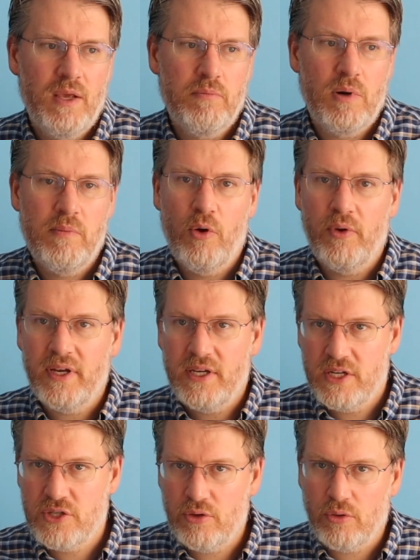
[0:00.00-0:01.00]
promoting
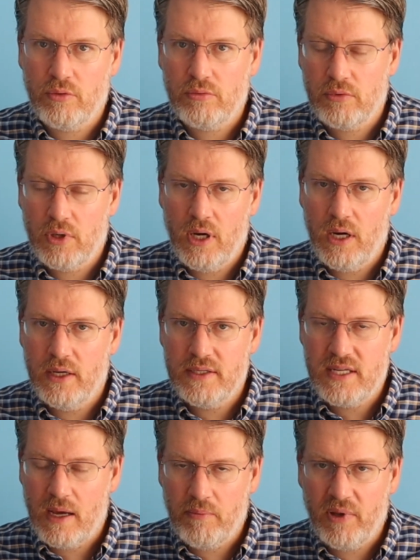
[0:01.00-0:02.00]
digital
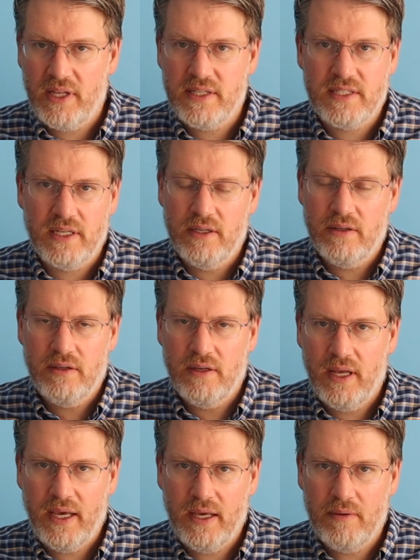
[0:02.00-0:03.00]
templates
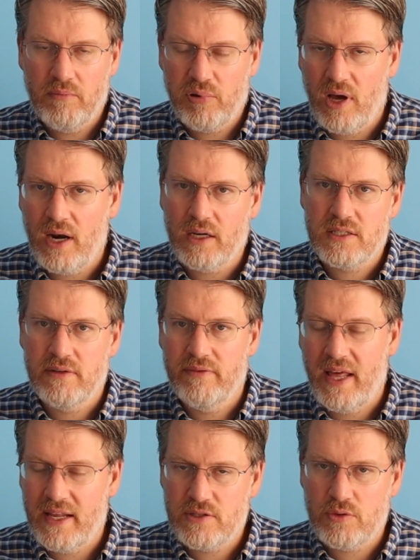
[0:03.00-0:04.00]
and products of
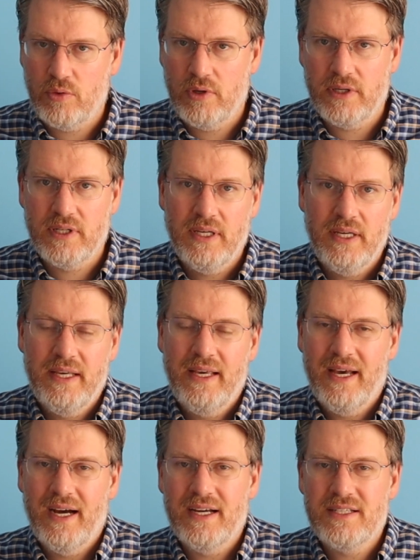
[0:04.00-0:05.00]
that sort.
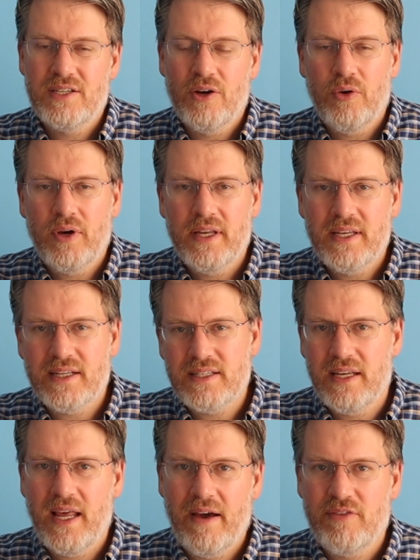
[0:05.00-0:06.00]
So it
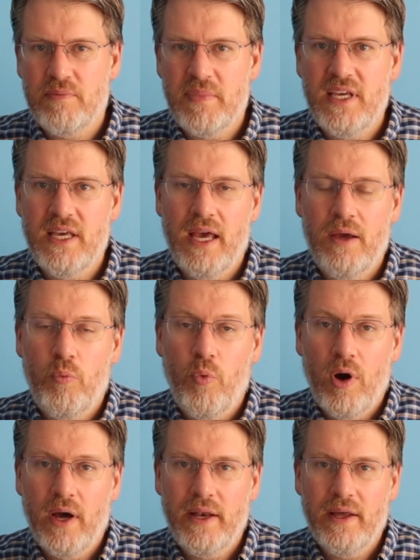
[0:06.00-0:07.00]
doesn't have to be a
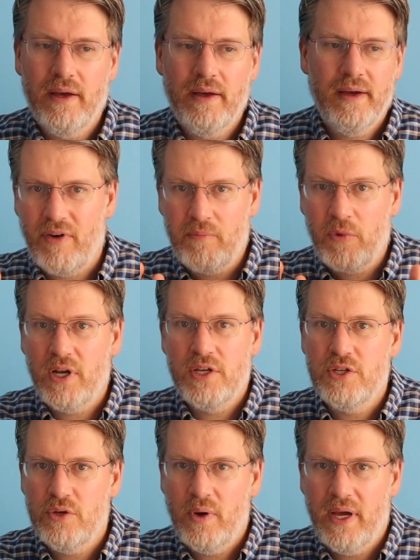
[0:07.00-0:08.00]
one. If I'm going to
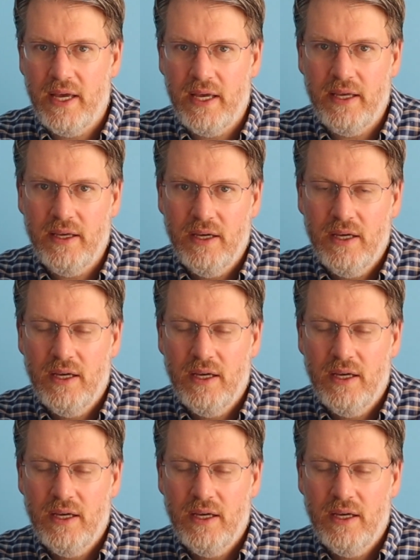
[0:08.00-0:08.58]
do a